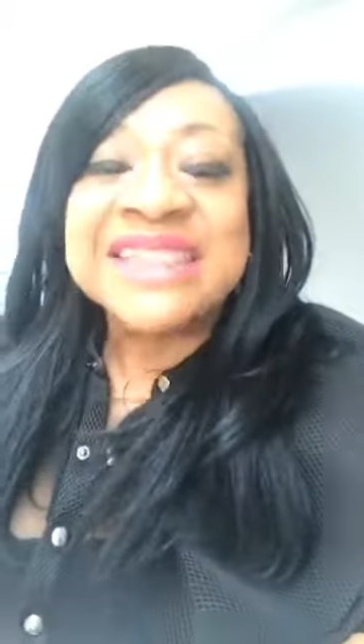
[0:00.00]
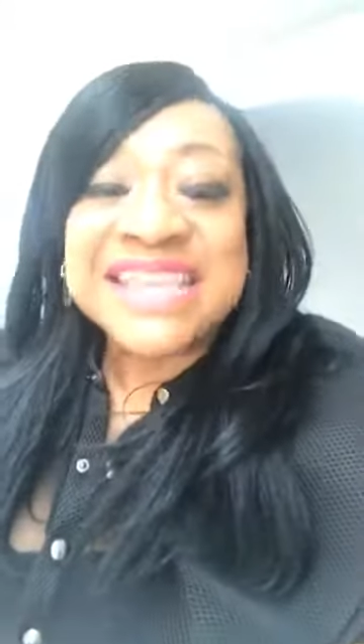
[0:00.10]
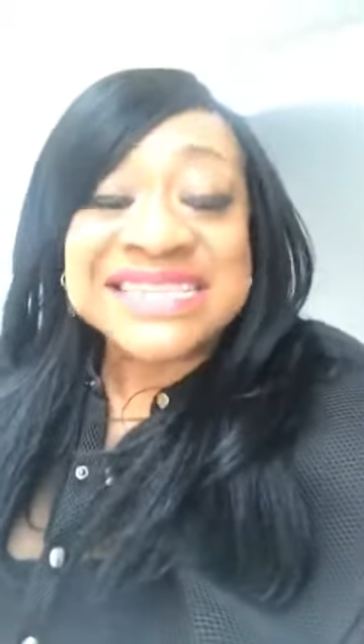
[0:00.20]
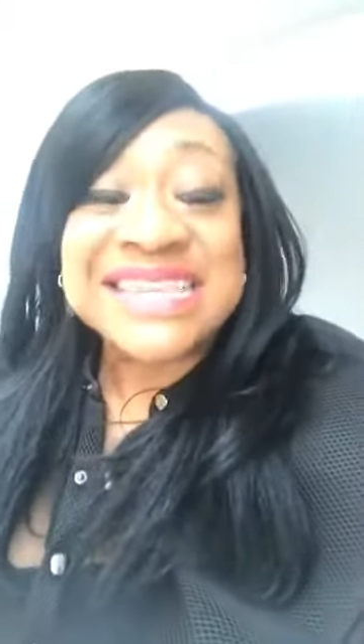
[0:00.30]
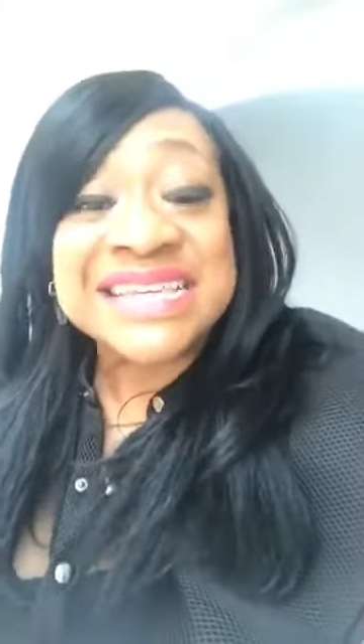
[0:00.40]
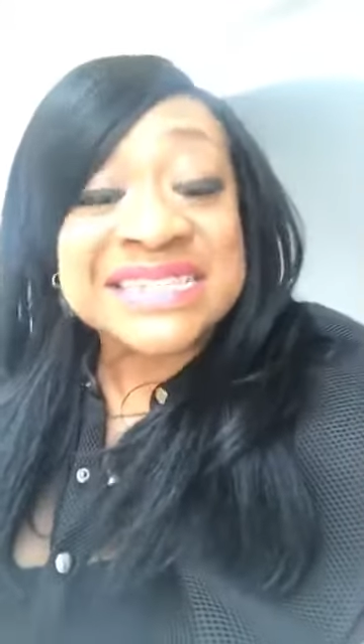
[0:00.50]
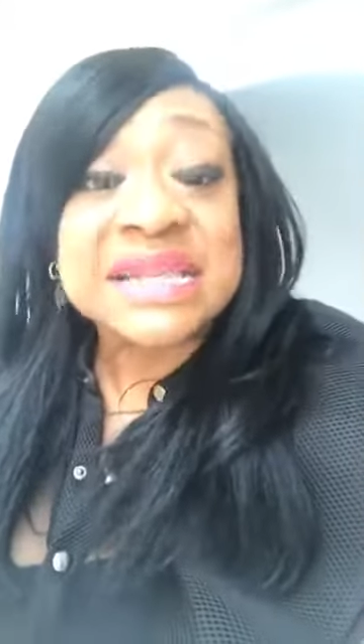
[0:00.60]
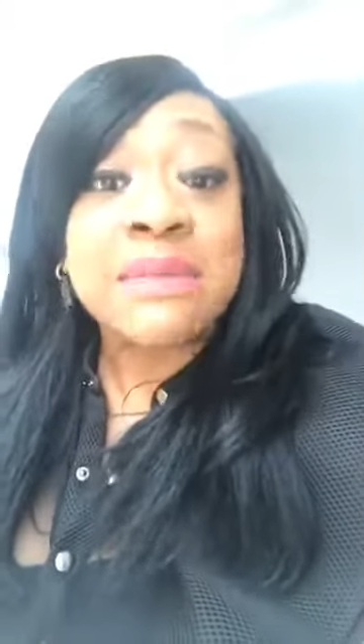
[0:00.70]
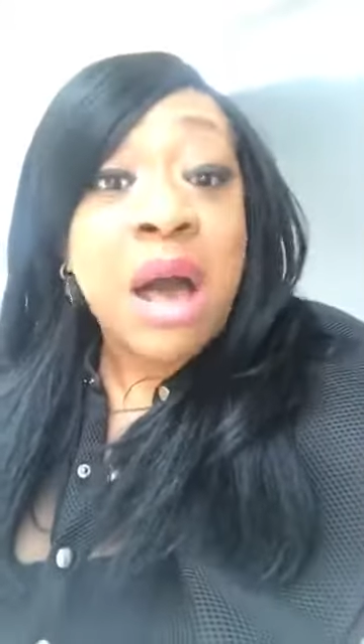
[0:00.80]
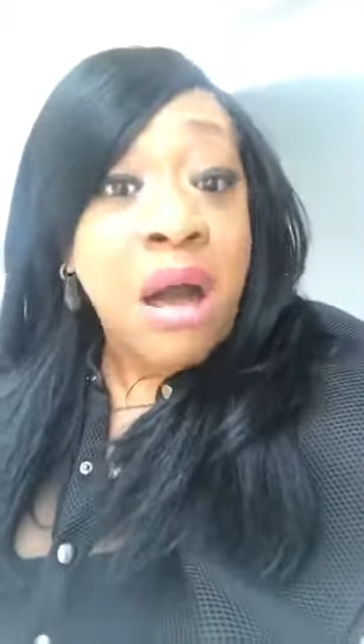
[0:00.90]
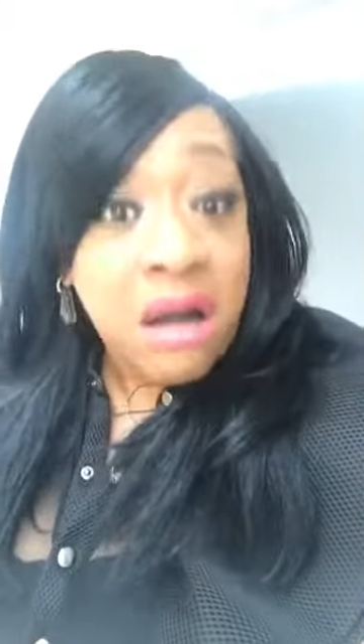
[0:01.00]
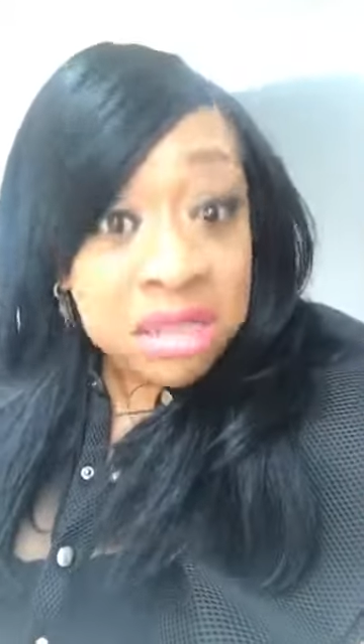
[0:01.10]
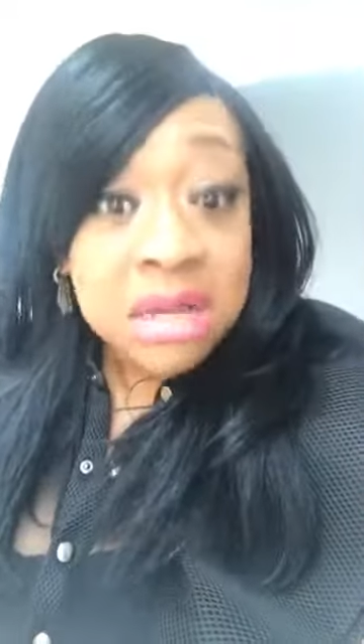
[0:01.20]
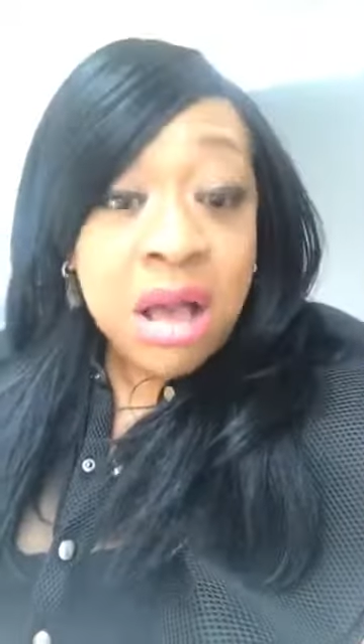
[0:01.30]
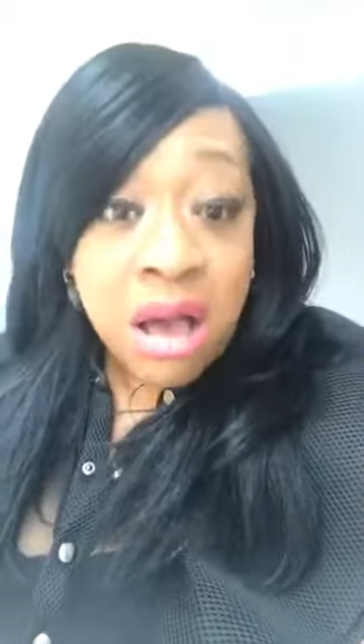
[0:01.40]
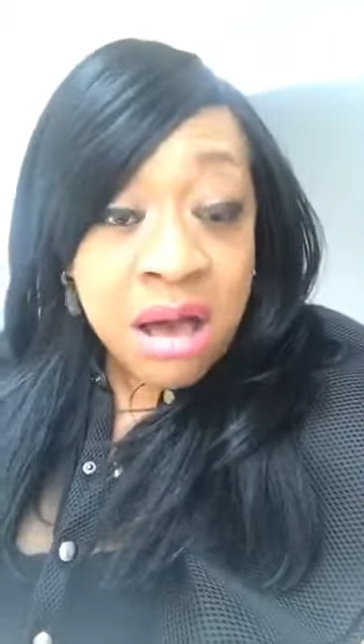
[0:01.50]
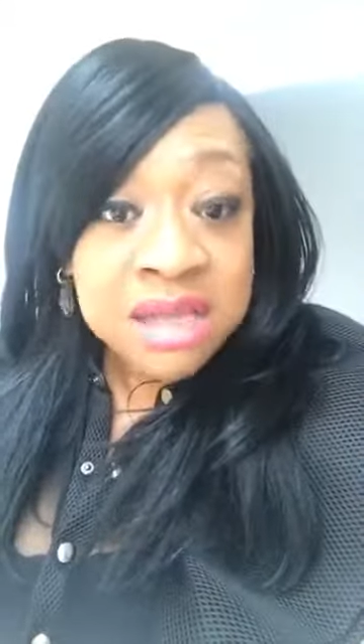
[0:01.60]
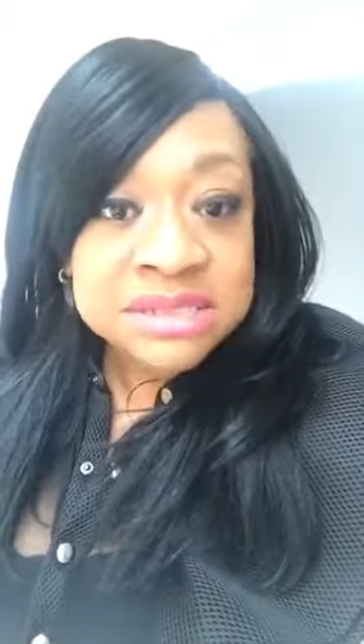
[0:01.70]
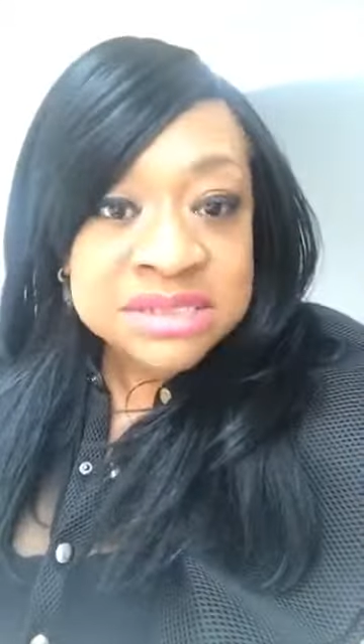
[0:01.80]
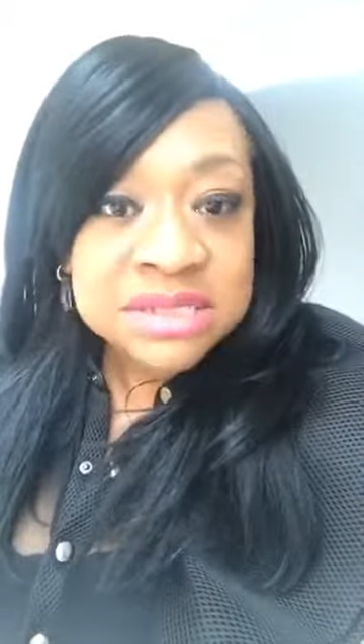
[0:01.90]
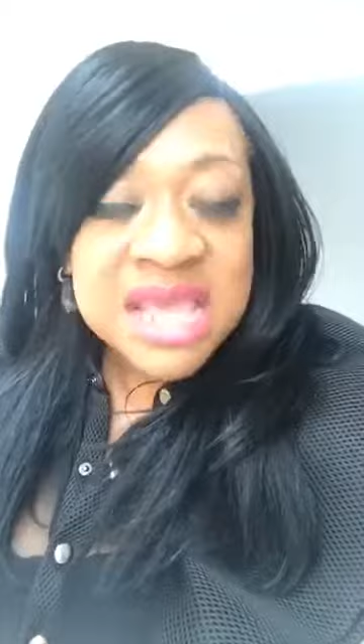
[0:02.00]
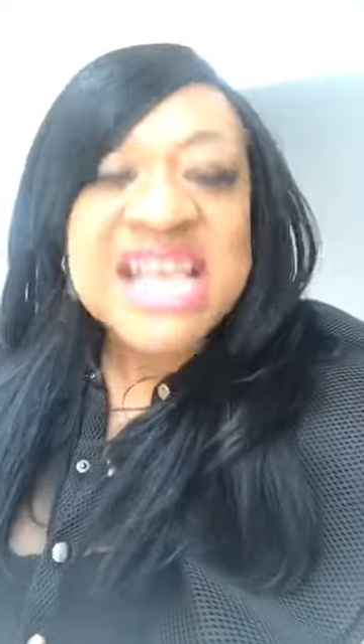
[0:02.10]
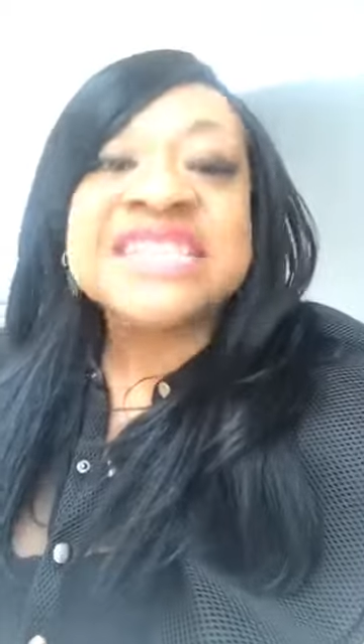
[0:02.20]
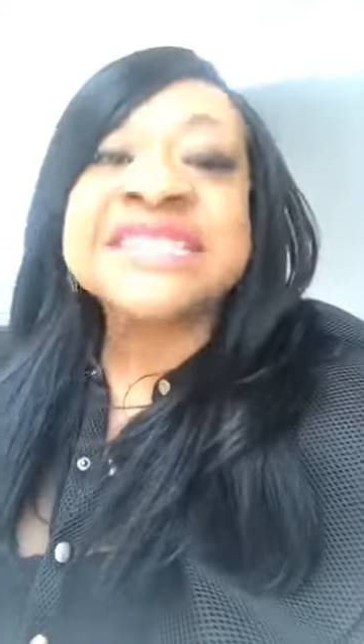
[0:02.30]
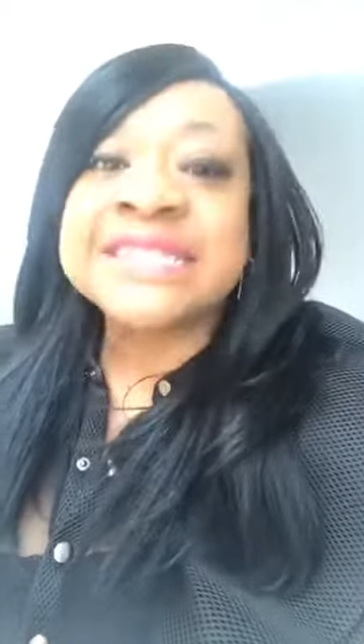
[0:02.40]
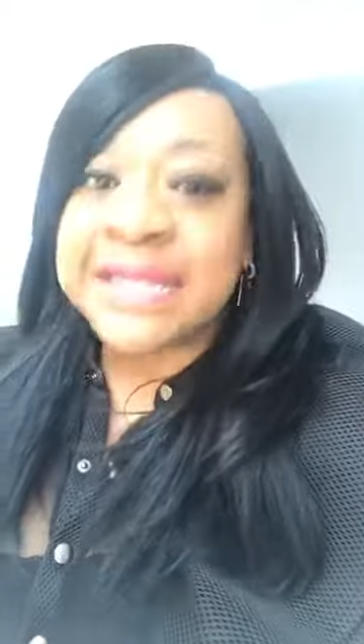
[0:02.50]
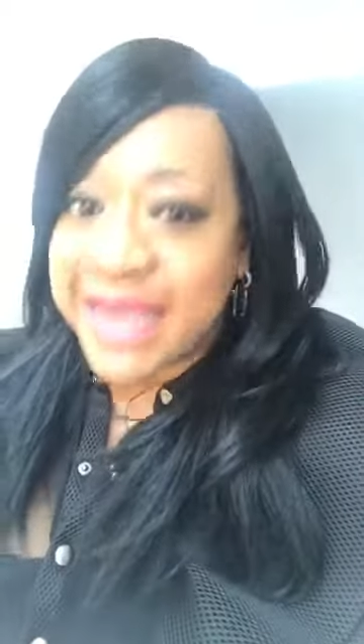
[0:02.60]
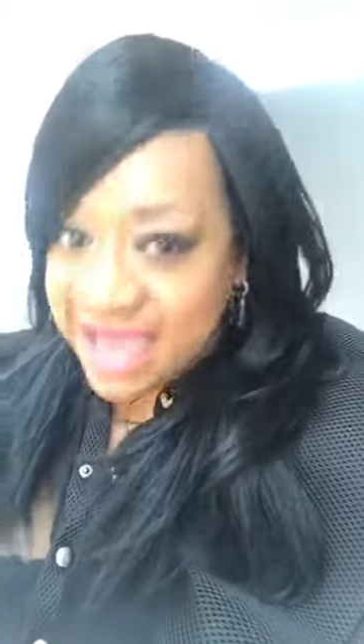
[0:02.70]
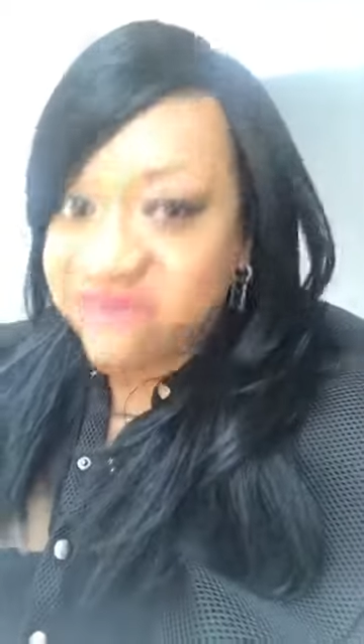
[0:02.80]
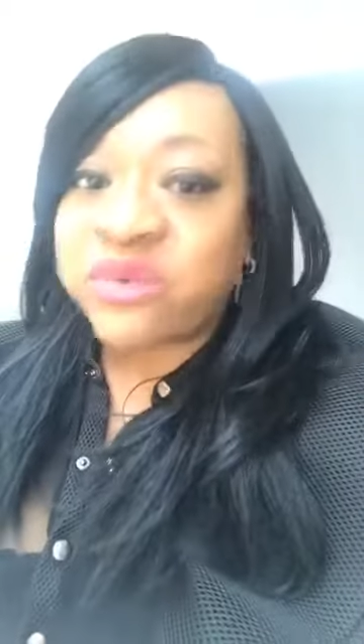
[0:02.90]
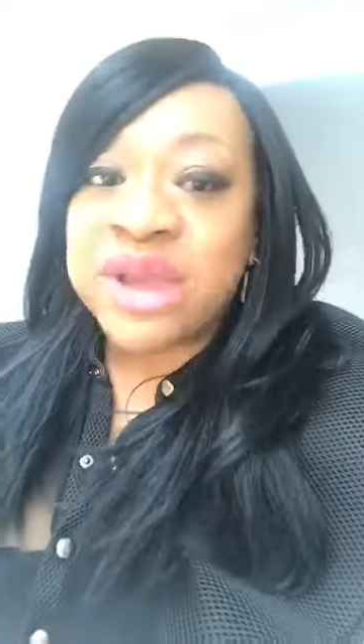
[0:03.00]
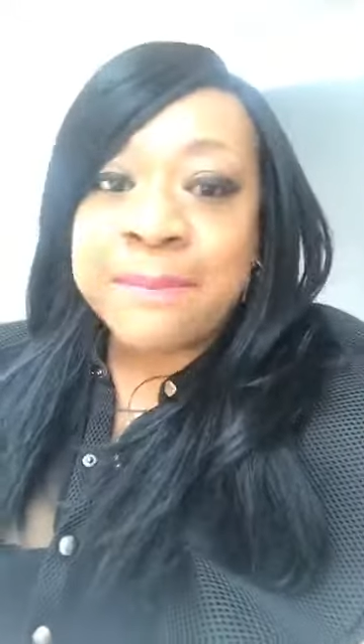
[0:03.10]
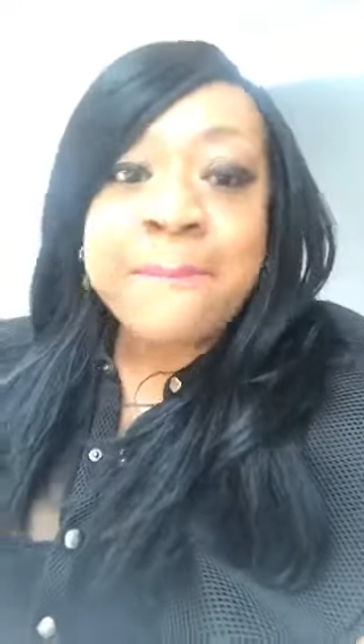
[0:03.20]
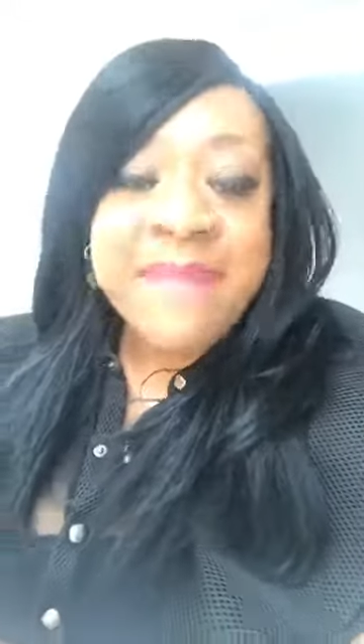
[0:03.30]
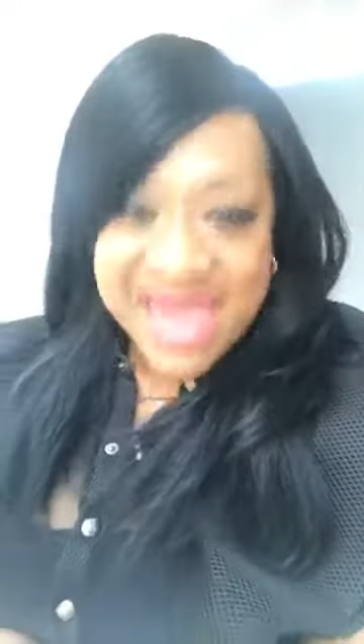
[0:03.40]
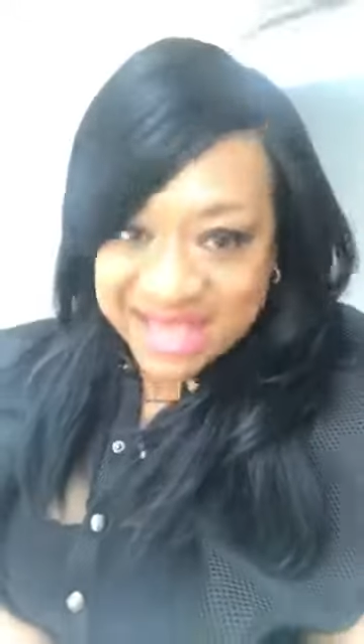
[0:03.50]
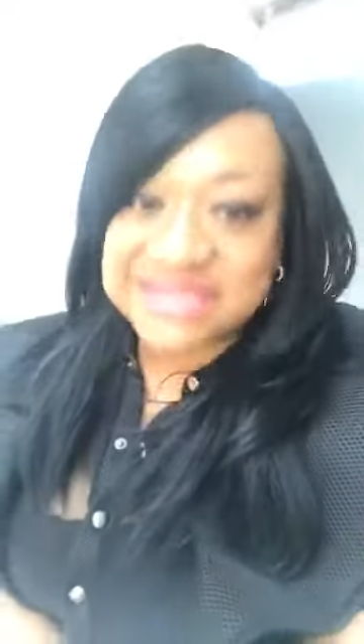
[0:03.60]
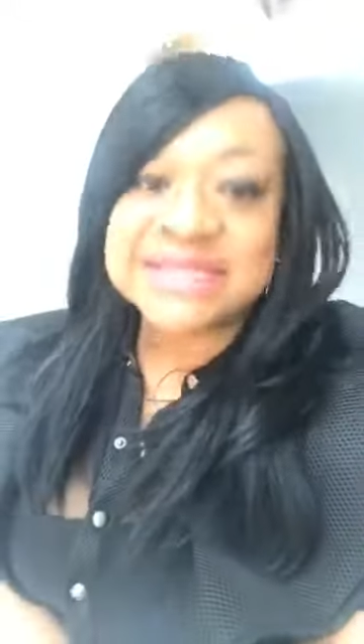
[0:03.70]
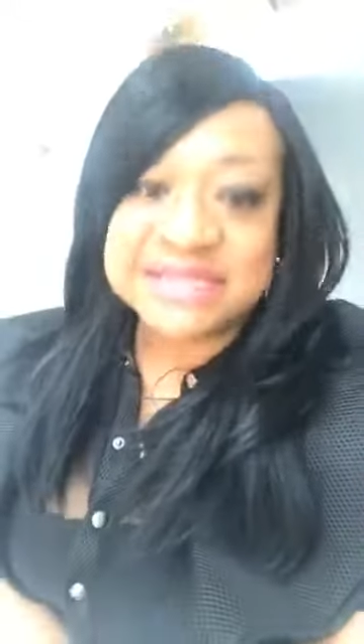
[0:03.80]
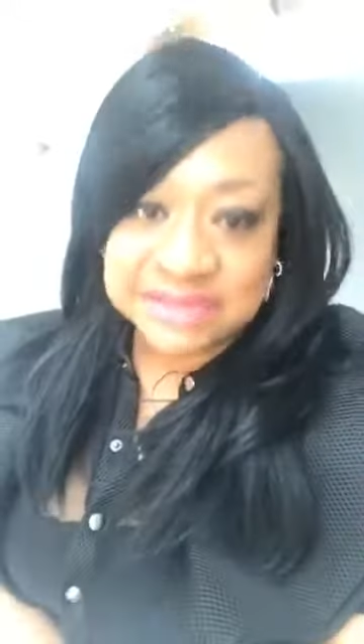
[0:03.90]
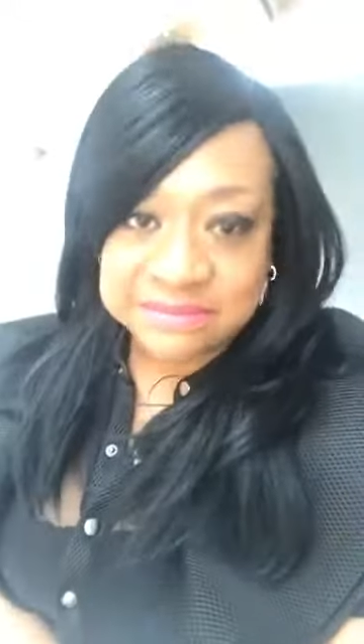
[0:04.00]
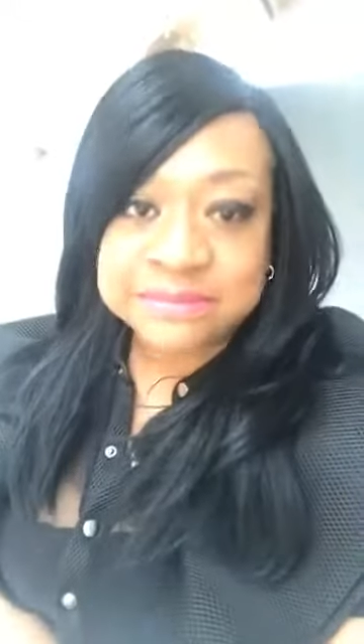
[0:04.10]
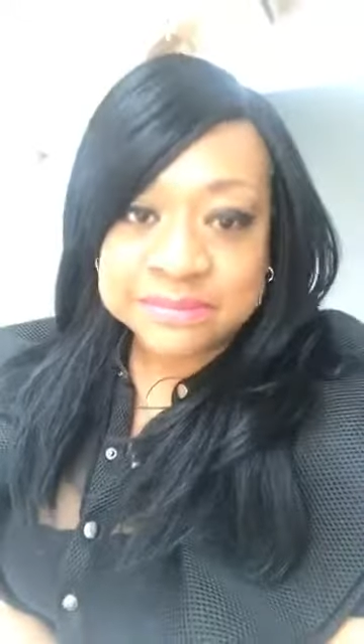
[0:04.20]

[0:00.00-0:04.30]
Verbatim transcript: This is some Holocaust slavery mess